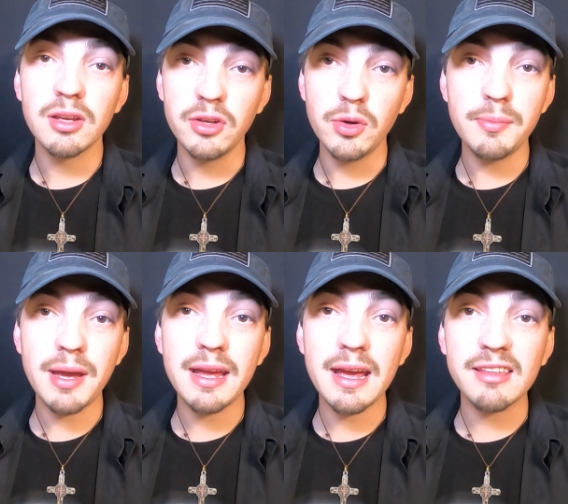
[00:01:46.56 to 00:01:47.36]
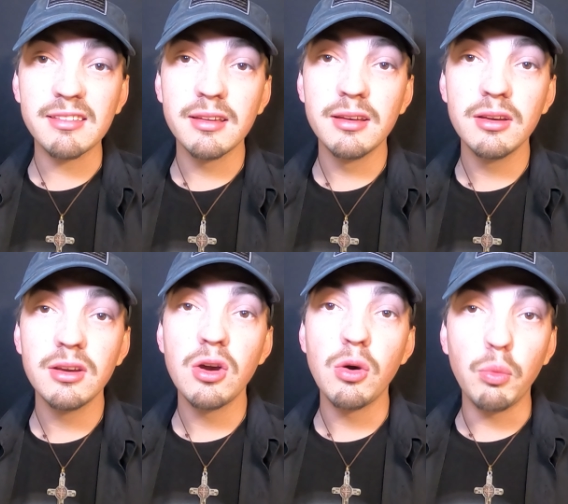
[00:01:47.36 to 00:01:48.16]
You may ask,
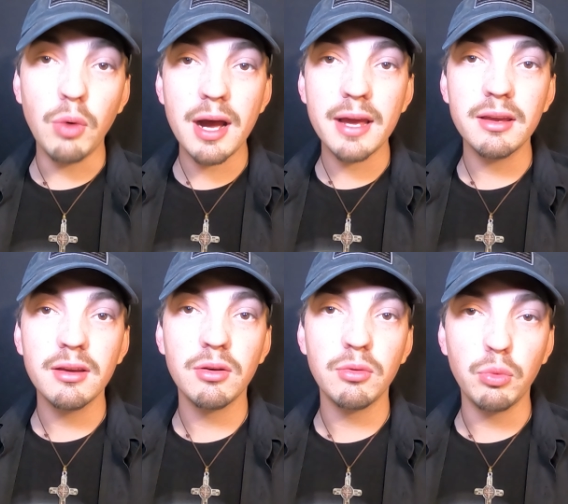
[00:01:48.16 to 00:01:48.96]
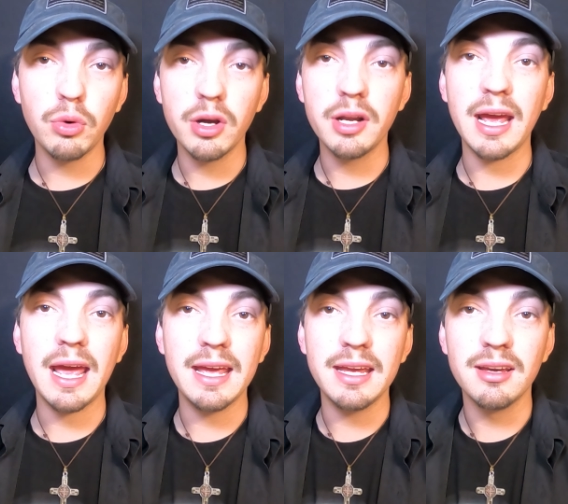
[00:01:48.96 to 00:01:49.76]
why would
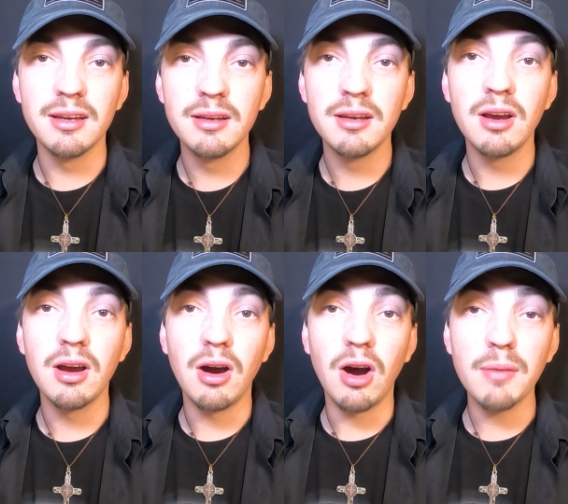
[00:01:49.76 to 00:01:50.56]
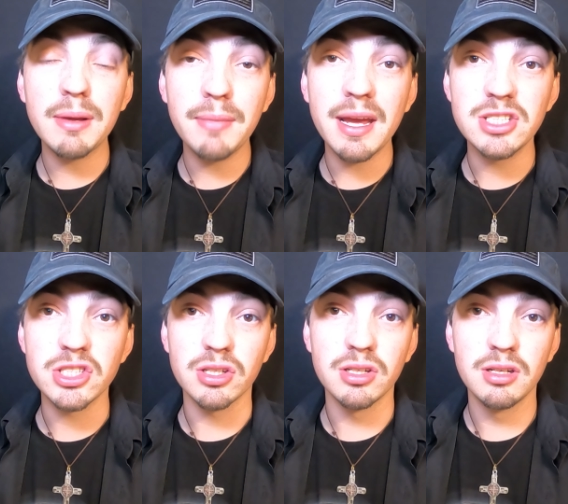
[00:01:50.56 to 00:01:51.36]
a Army
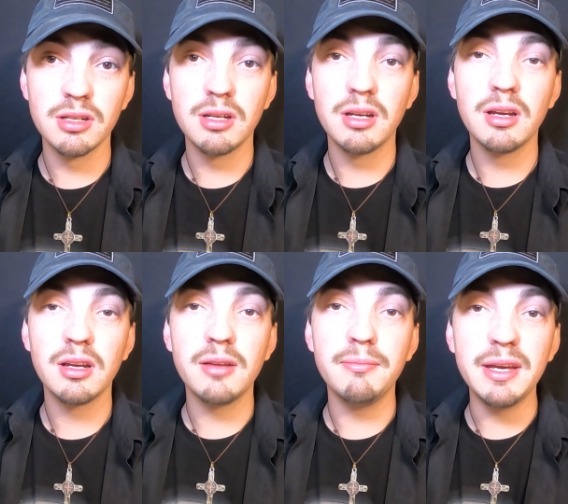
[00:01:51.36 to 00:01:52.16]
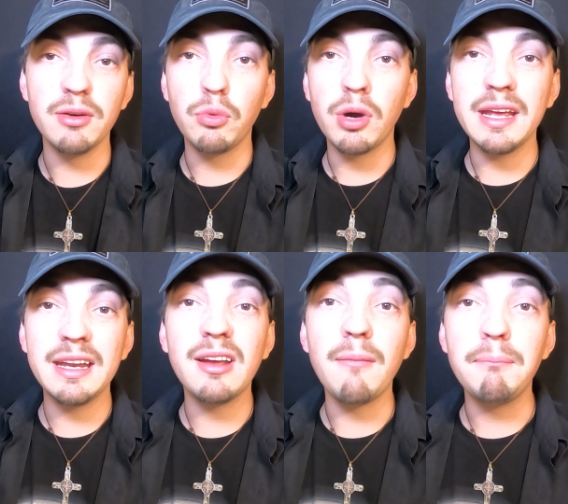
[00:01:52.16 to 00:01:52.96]
major commit what
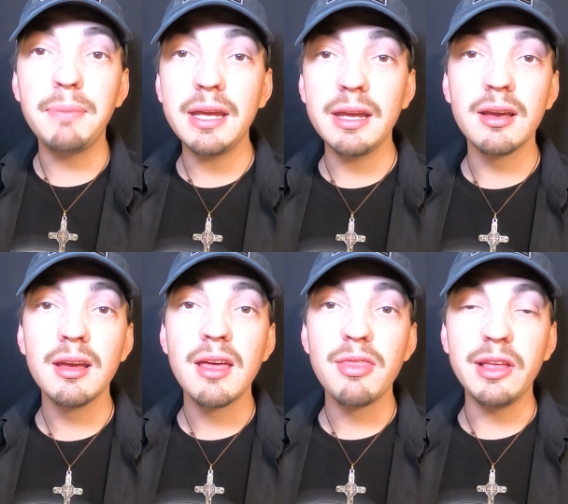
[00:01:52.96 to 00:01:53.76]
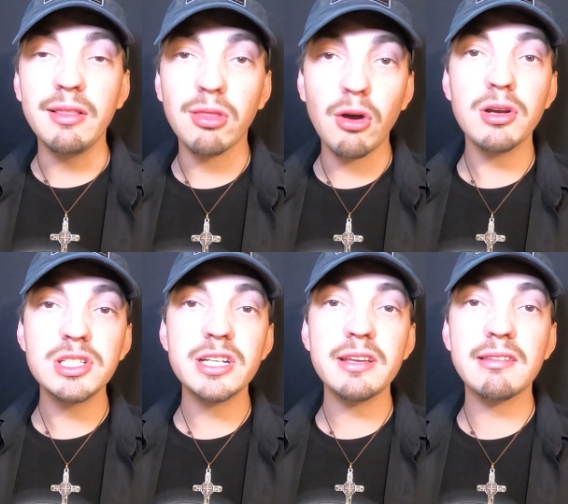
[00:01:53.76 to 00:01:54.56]
ended up being the
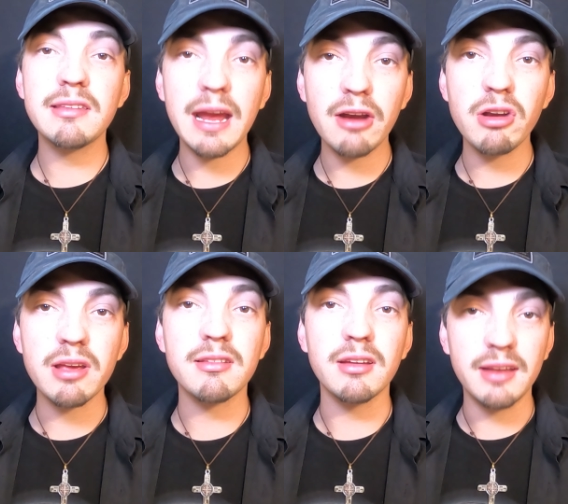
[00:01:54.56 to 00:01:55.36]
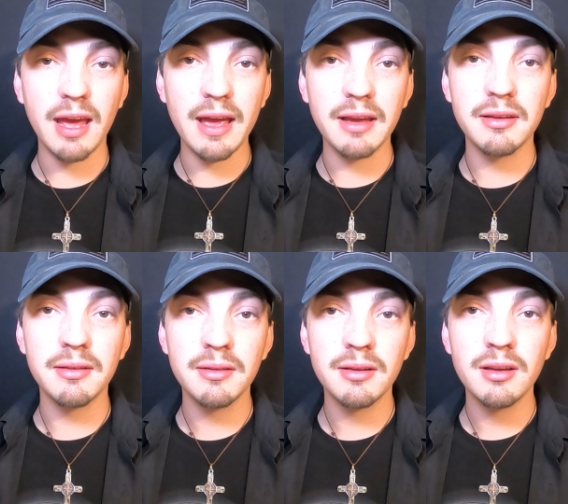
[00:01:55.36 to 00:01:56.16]
largest terrorist attack
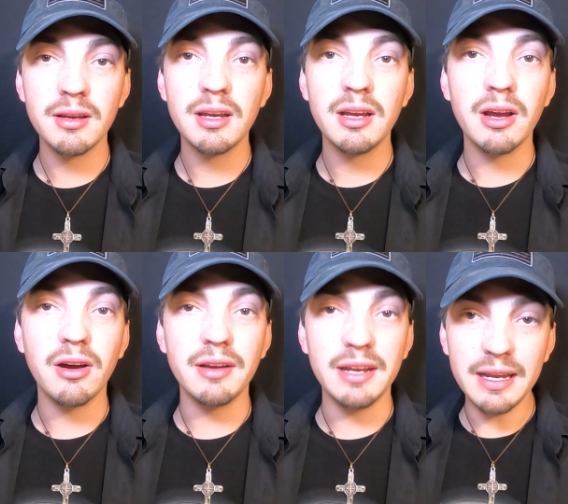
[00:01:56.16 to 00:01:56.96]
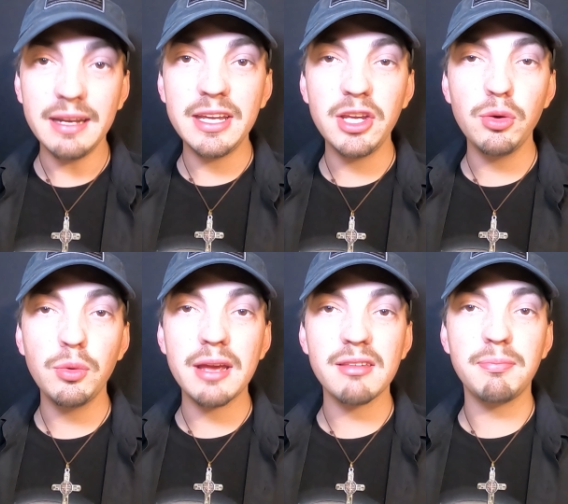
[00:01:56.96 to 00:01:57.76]
on any
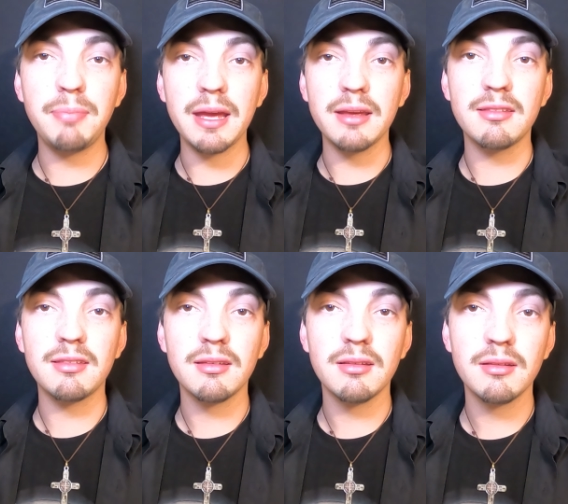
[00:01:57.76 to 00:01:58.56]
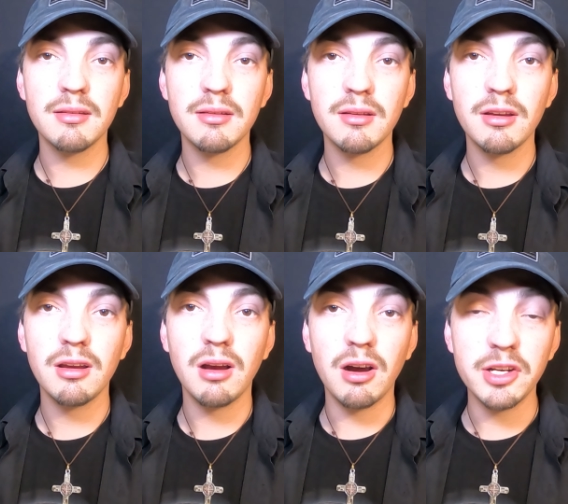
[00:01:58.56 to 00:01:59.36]
U.S. base
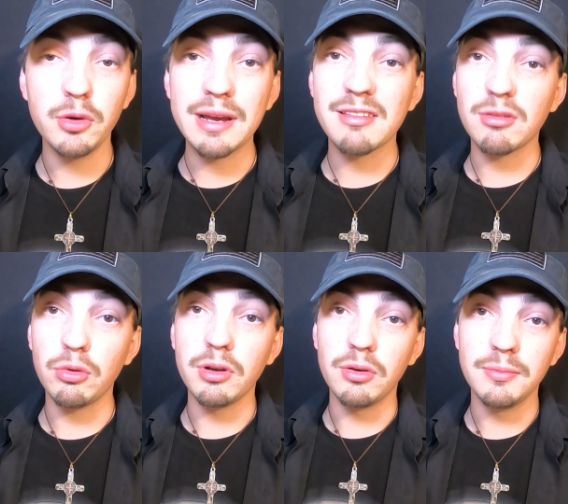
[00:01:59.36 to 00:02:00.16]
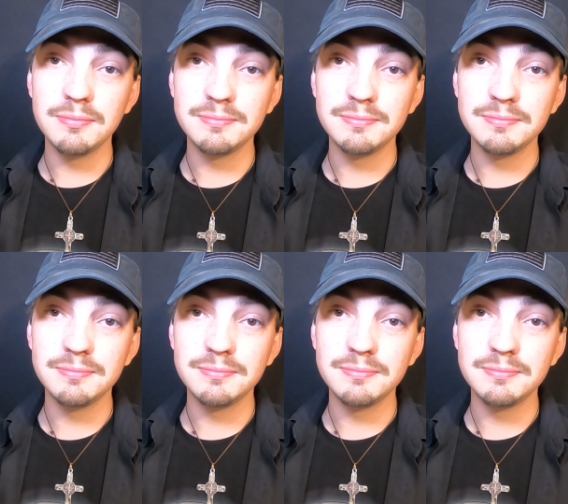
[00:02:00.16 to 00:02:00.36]
on U.S. soil?